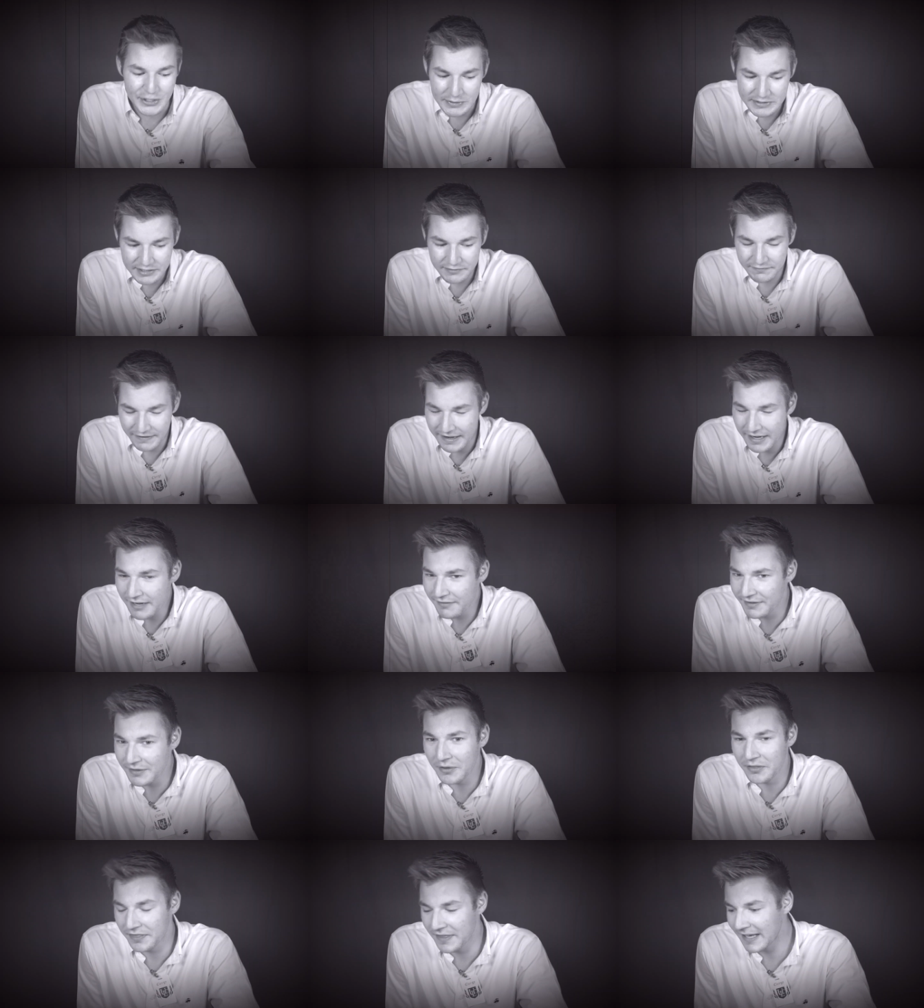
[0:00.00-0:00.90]
So it's a very
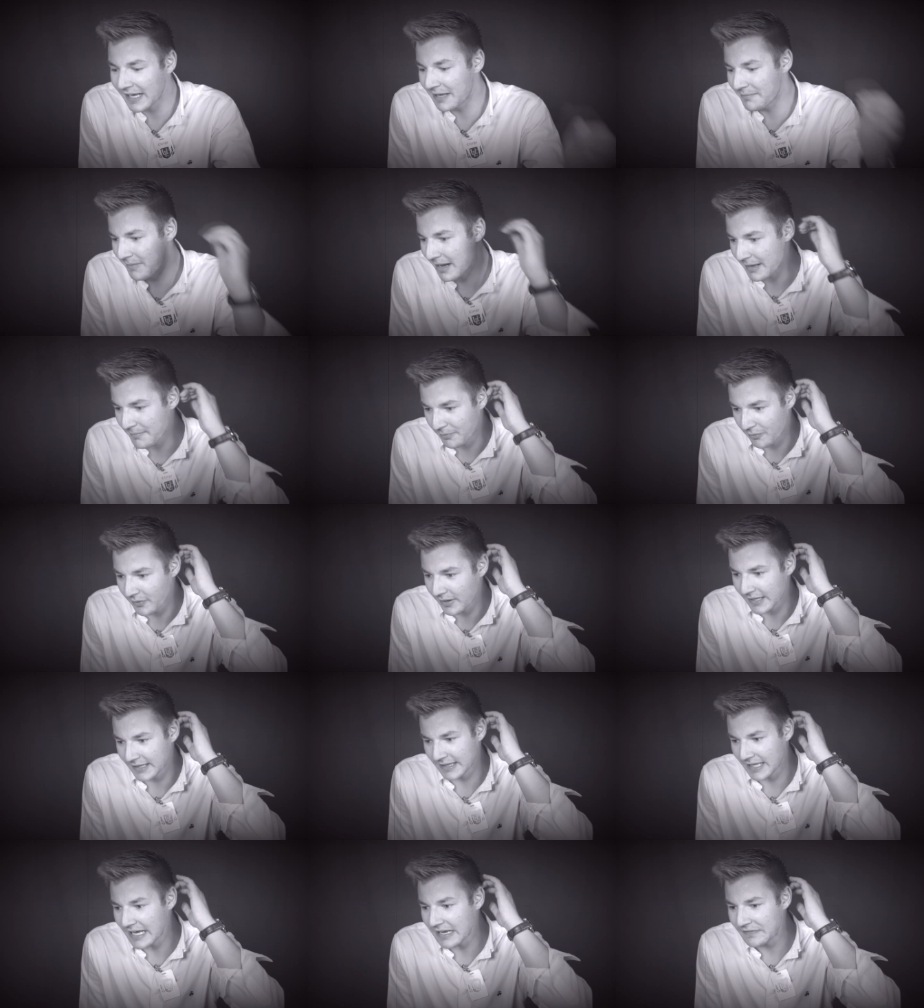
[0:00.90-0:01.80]
real thing at my point
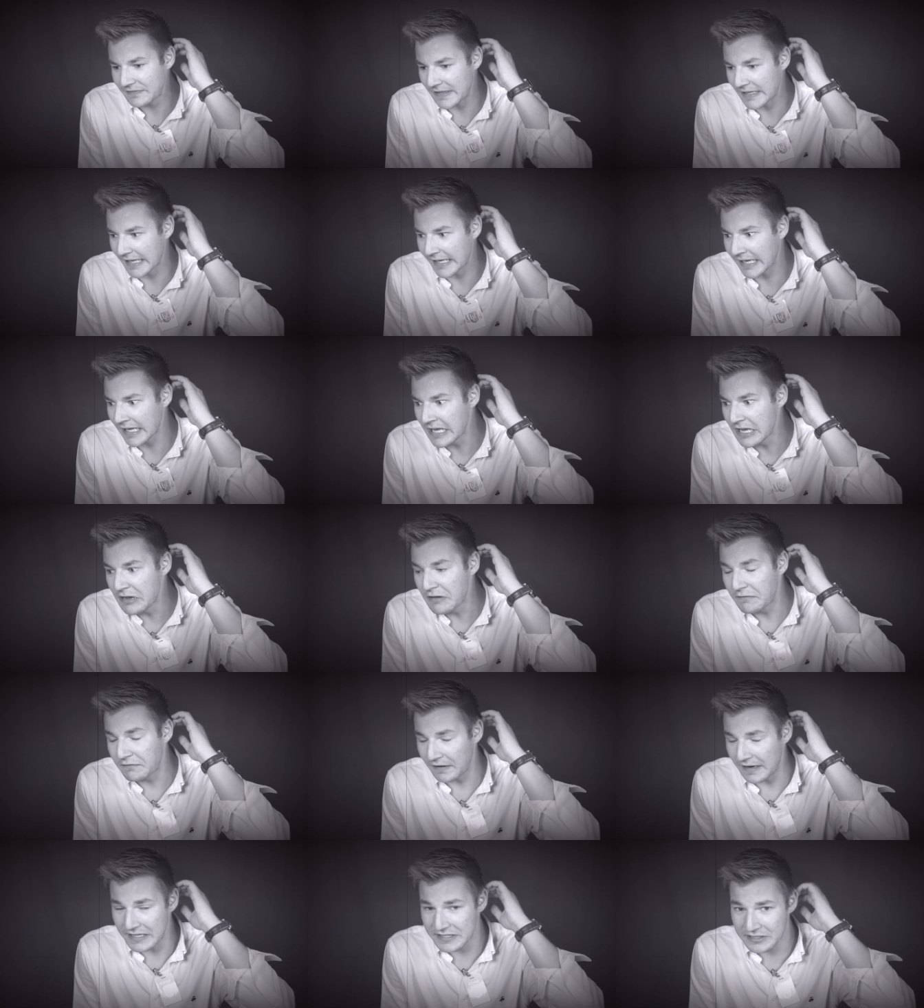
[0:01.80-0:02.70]
in life that like
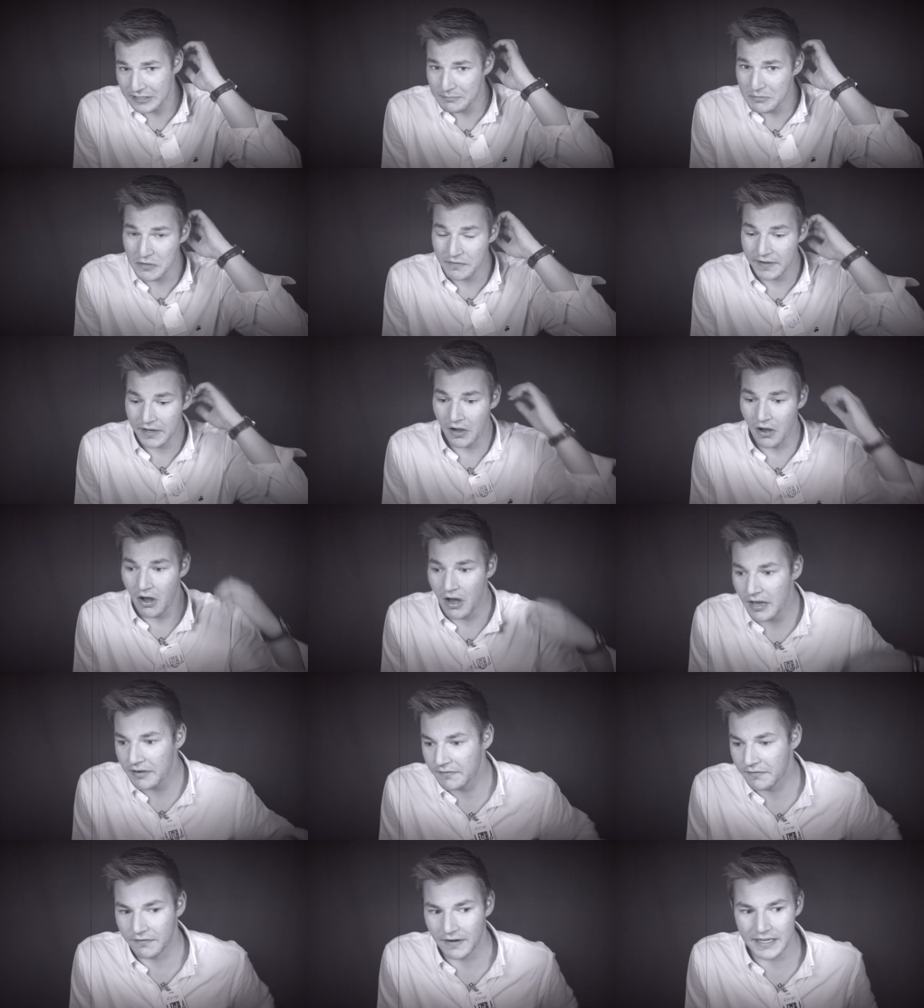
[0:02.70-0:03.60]
friends are moving
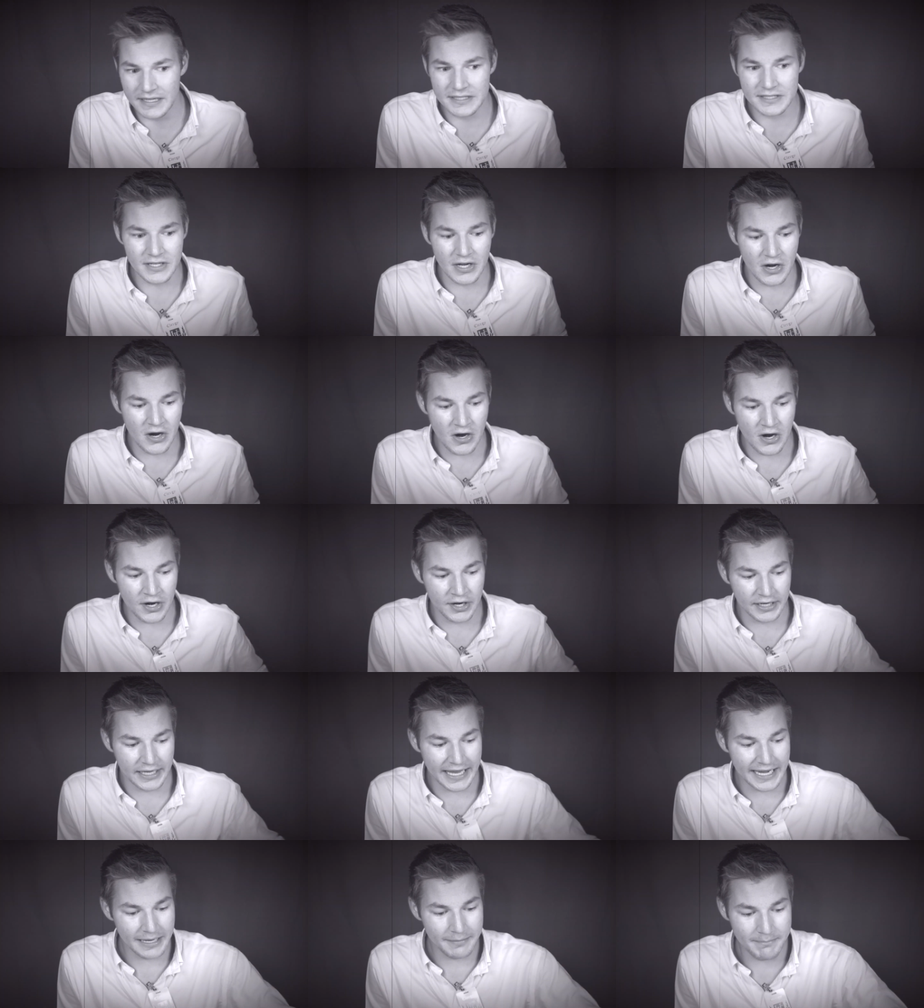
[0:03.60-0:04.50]
on, friends are
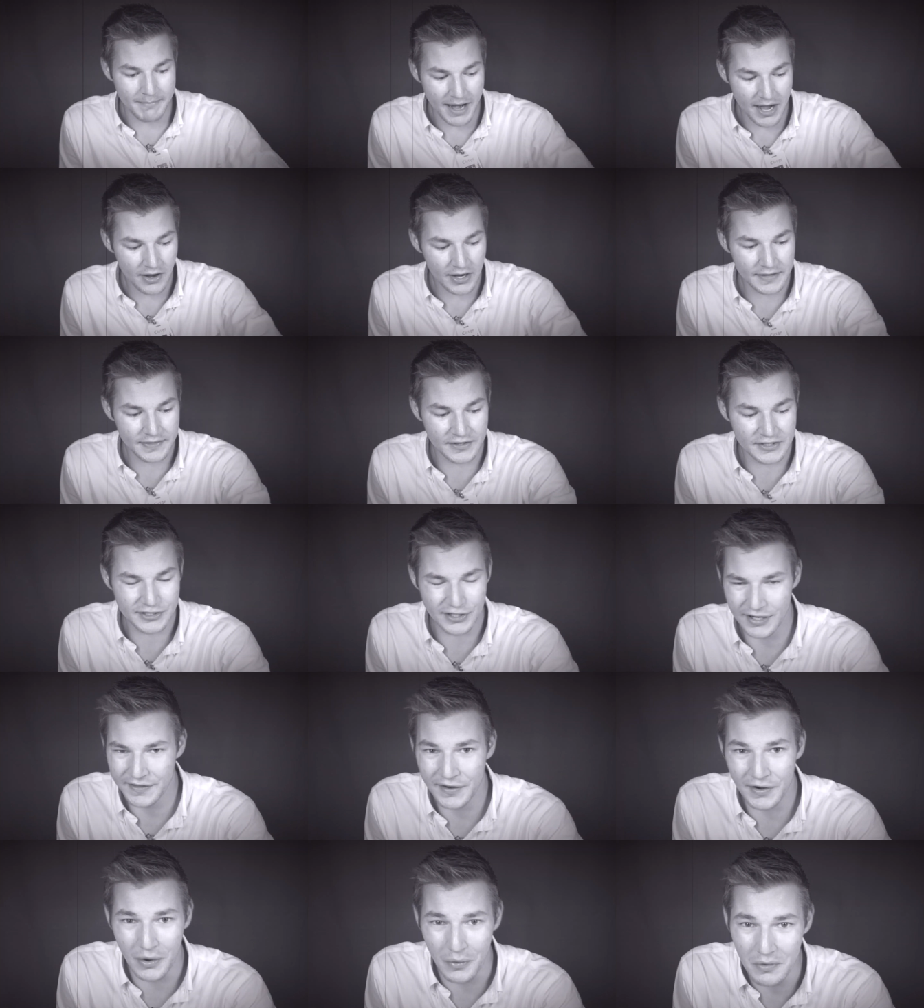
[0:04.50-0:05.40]
getting married, they're
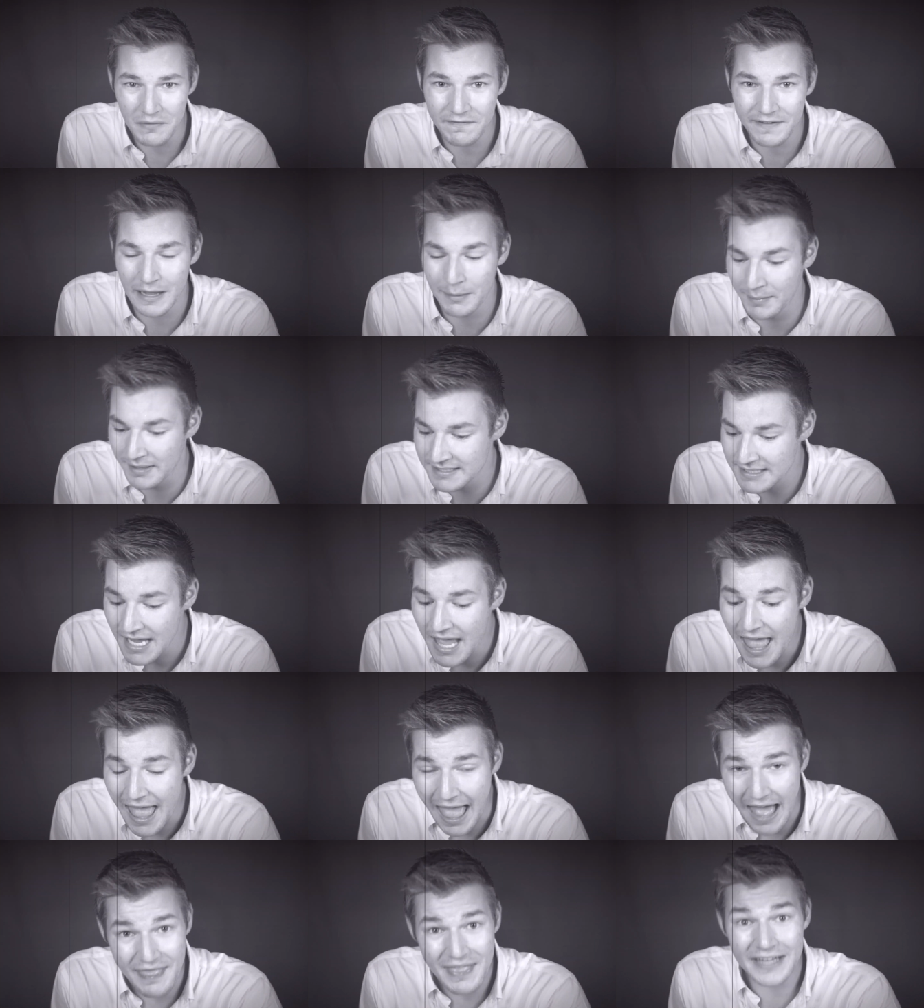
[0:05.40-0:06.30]
starting their own families,
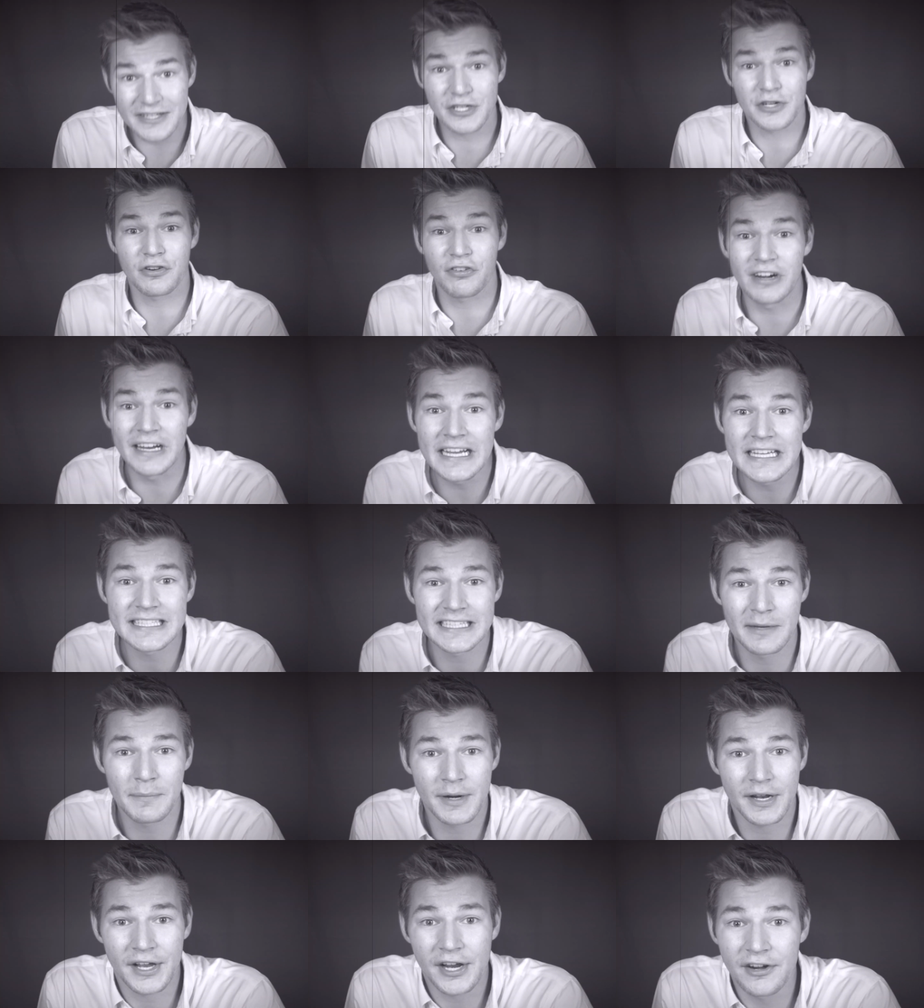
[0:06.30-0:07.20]
and that's crazy. I
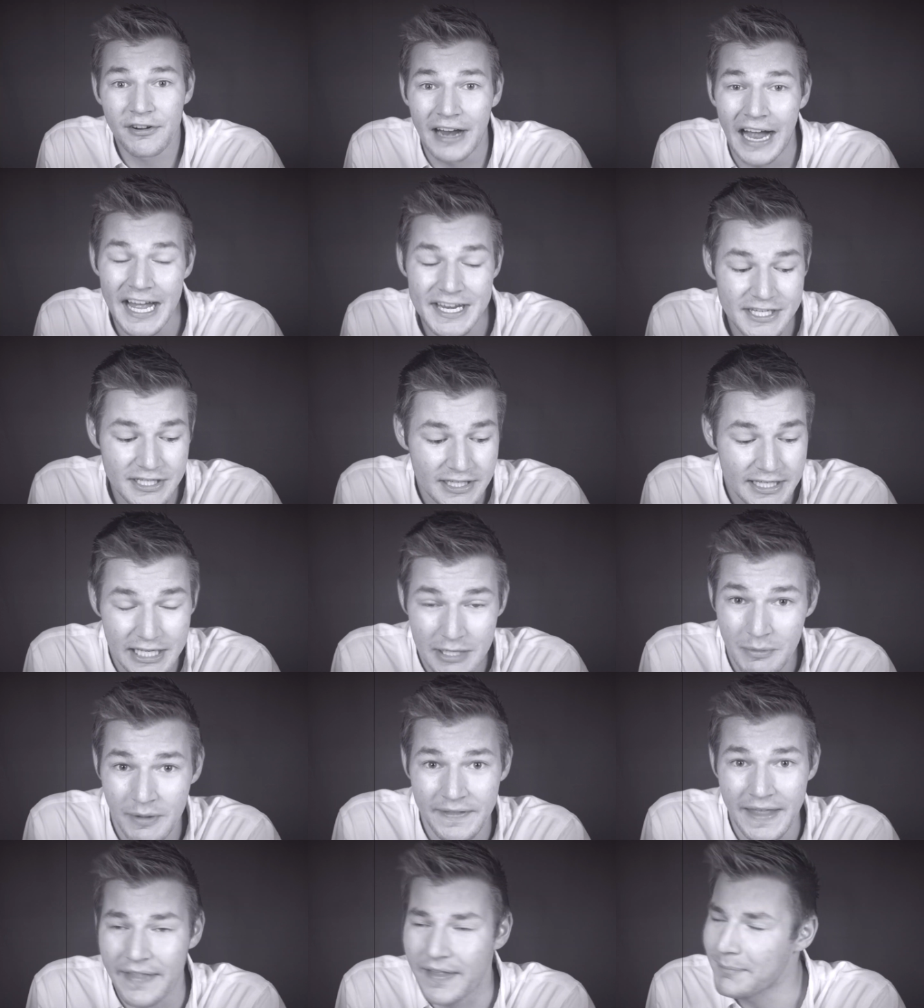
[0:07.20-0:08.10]
want to congratulate you
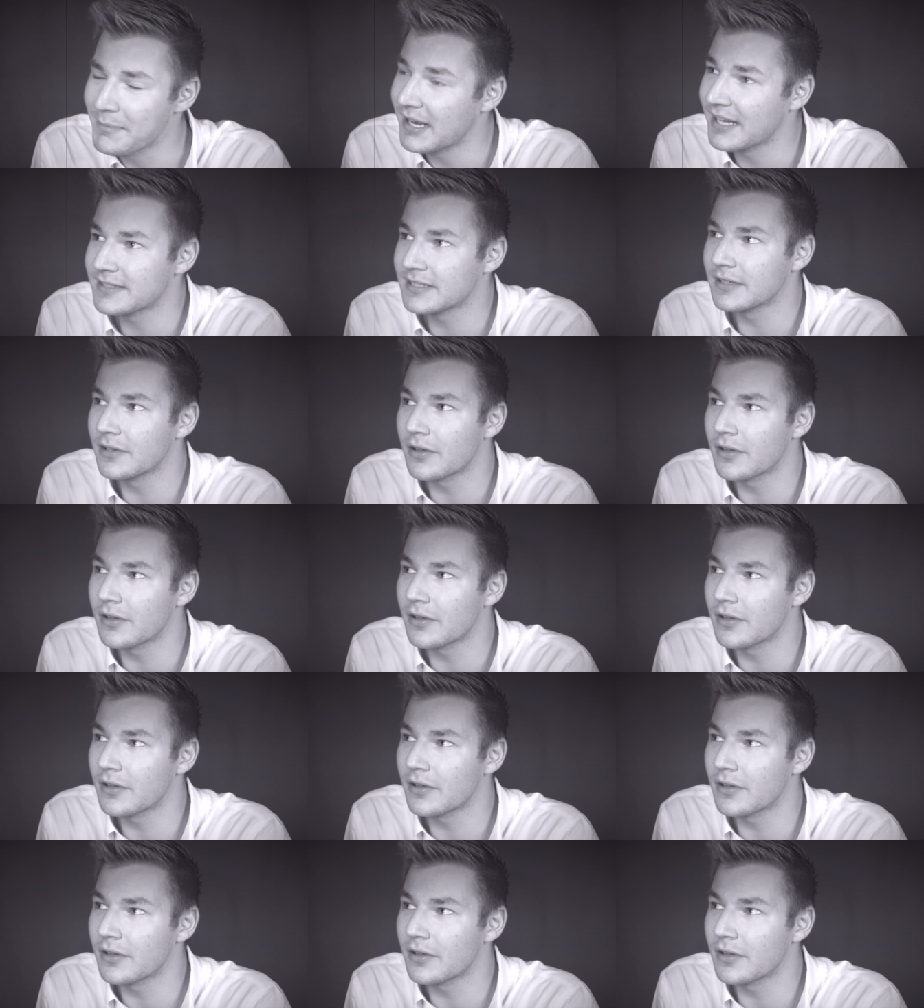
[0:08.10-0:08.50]
on that. I mean, it's a